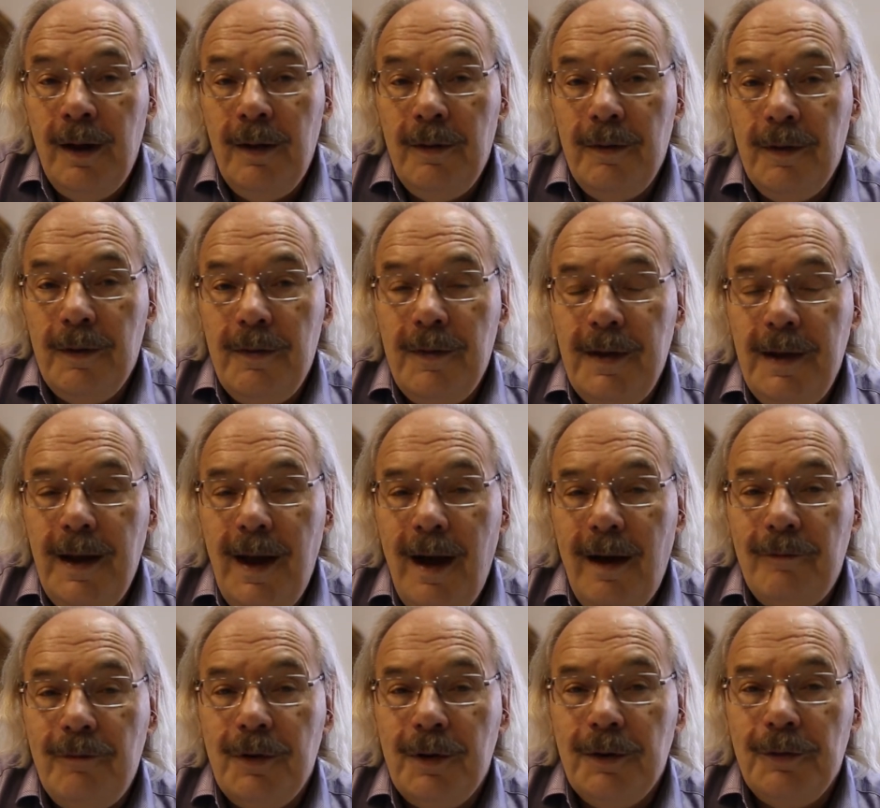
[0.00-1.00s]
the
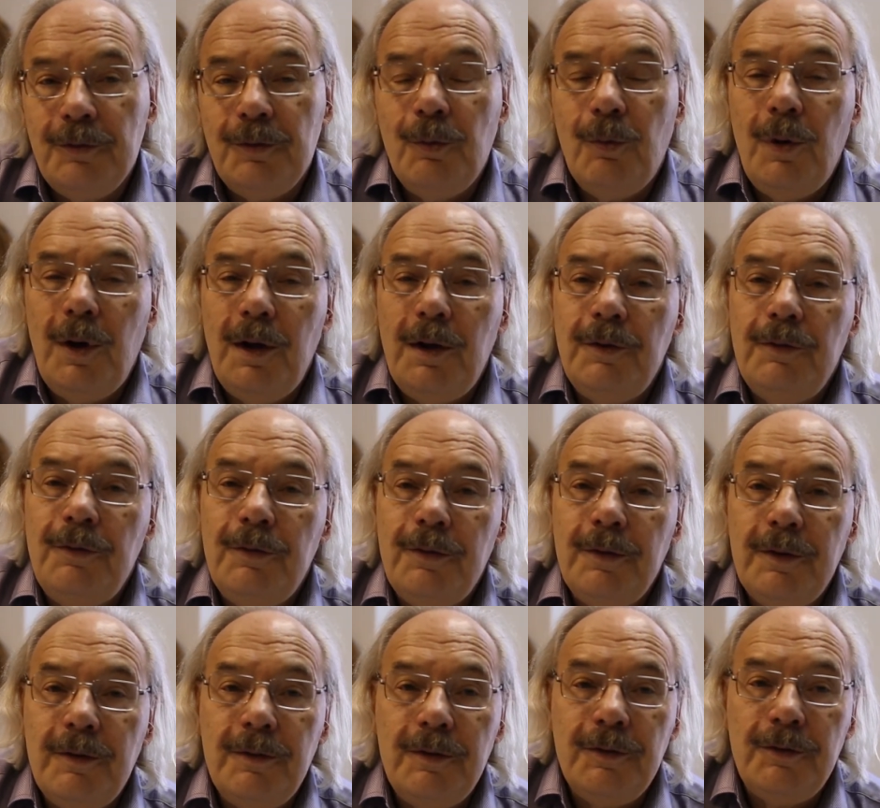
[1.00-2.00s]
evidence was
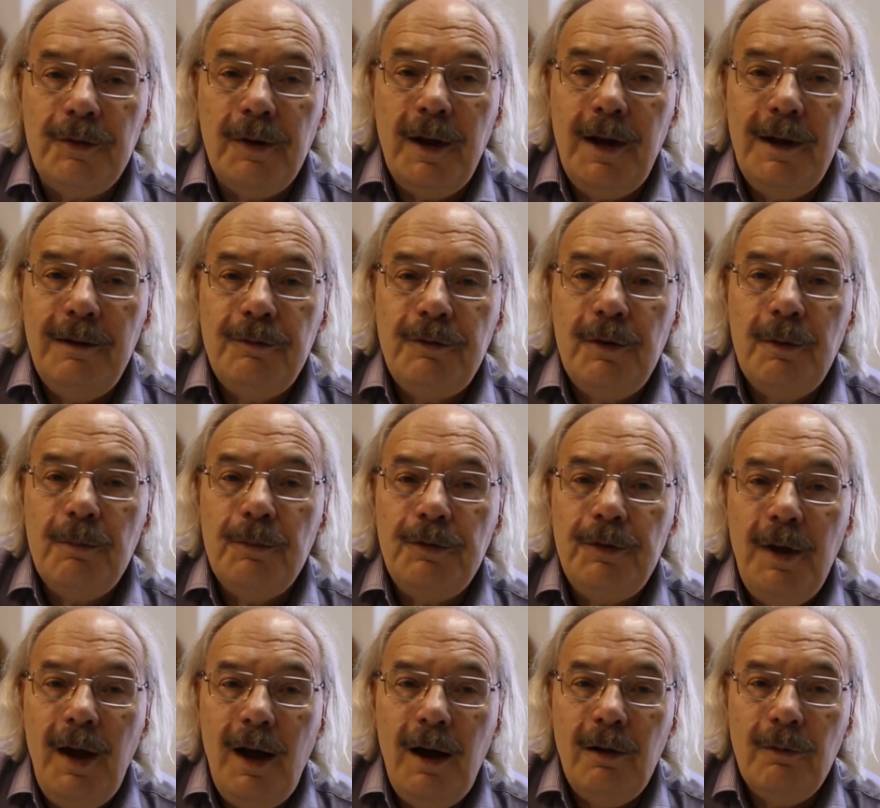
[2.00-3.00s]
the slaves
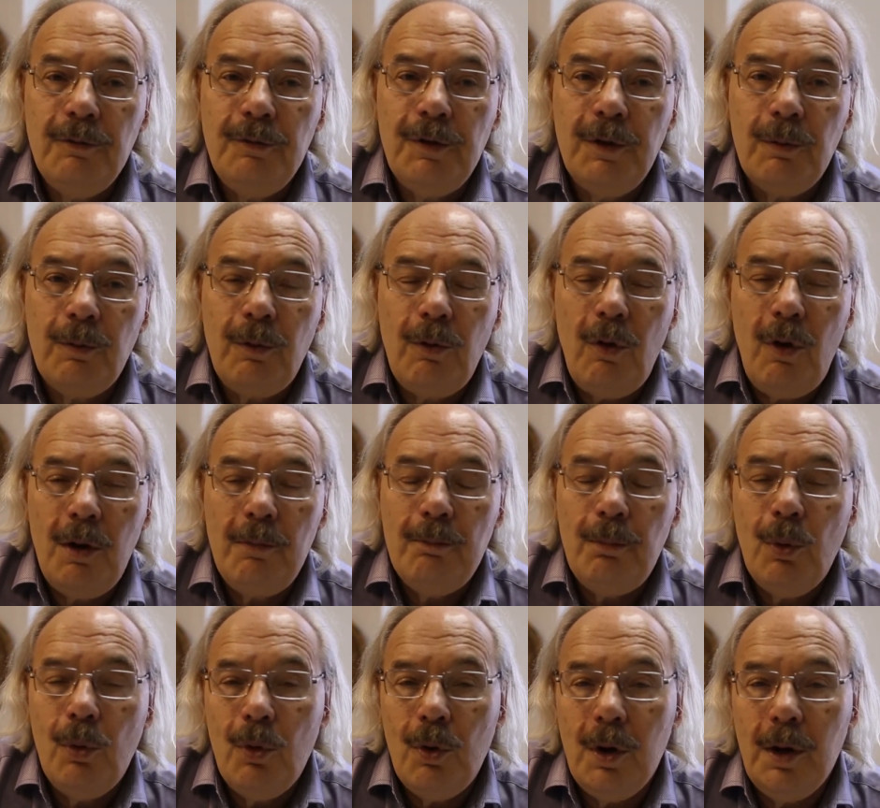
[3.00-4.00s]
themselves that were on
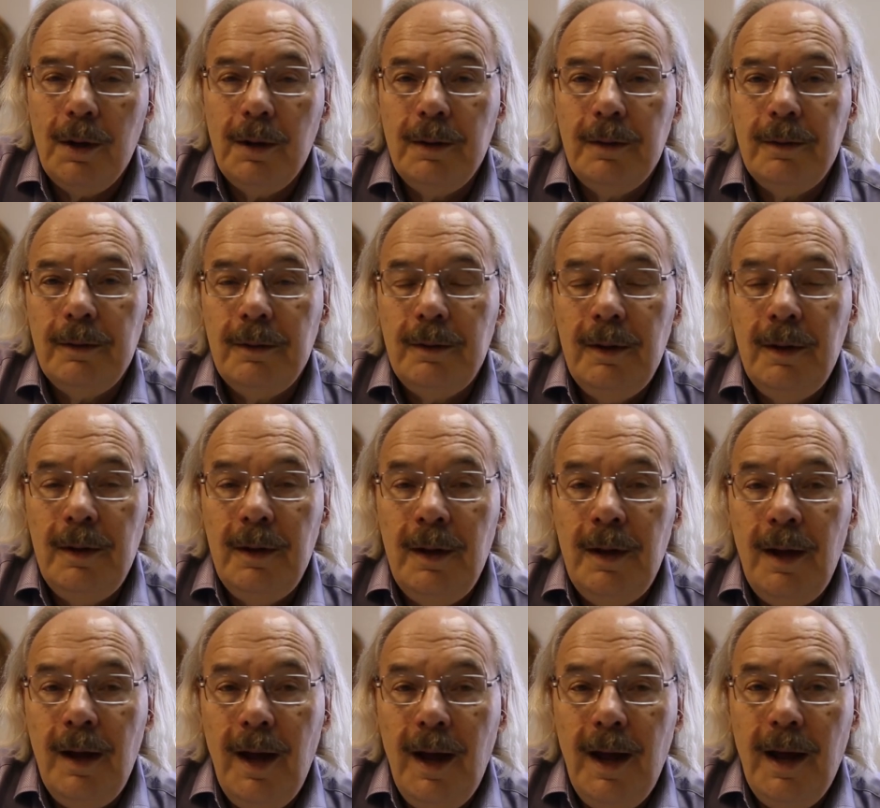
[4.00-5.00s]
board.
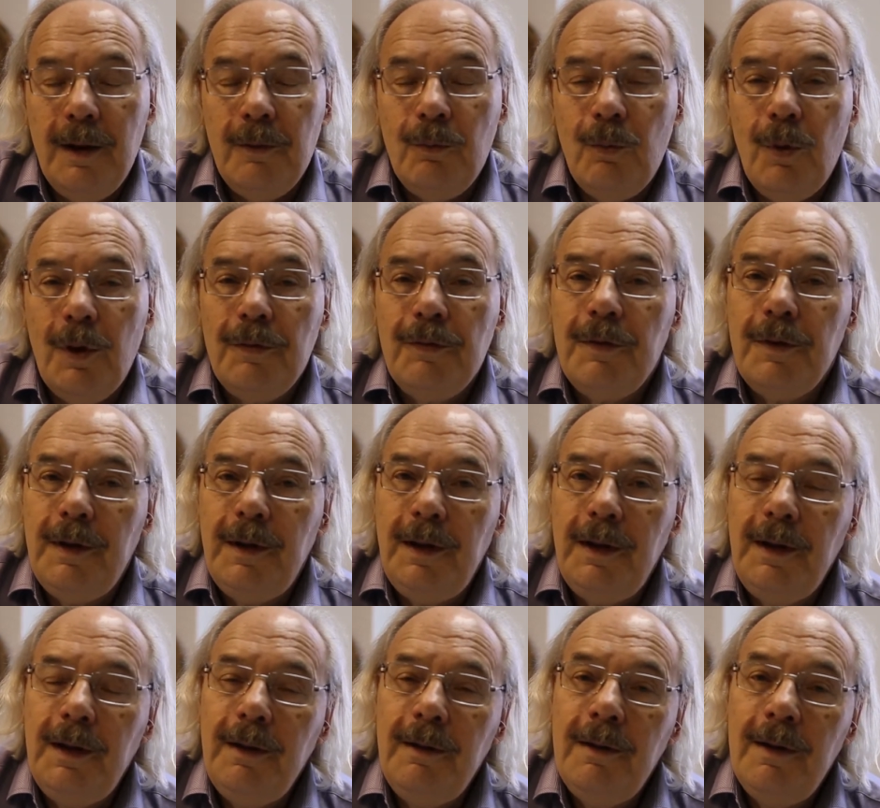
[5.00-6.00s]
And what
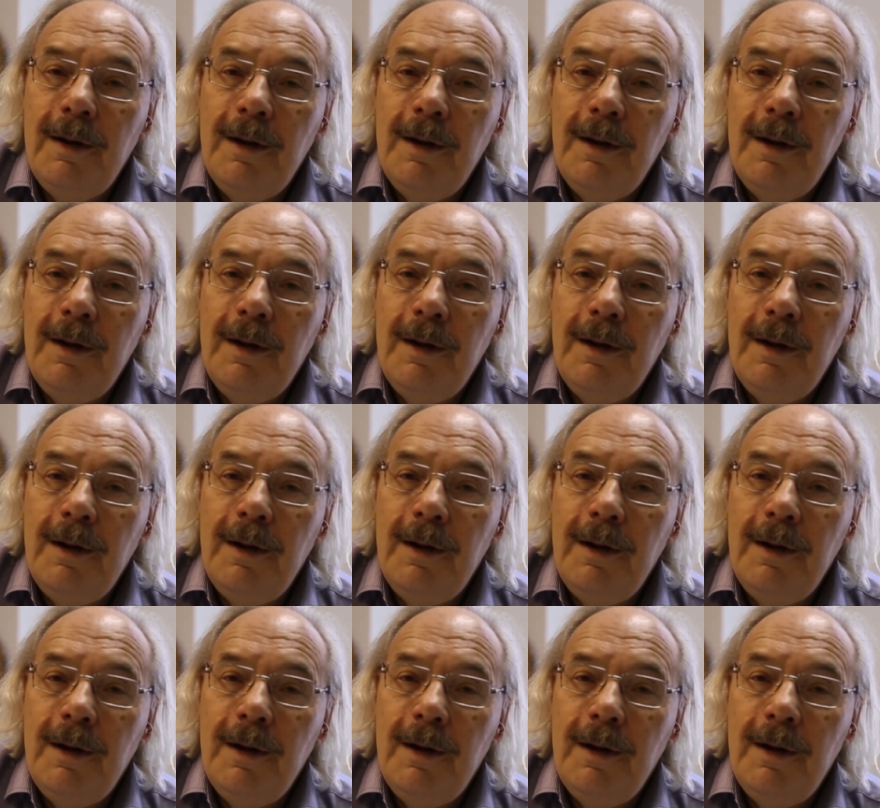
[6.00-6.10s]
the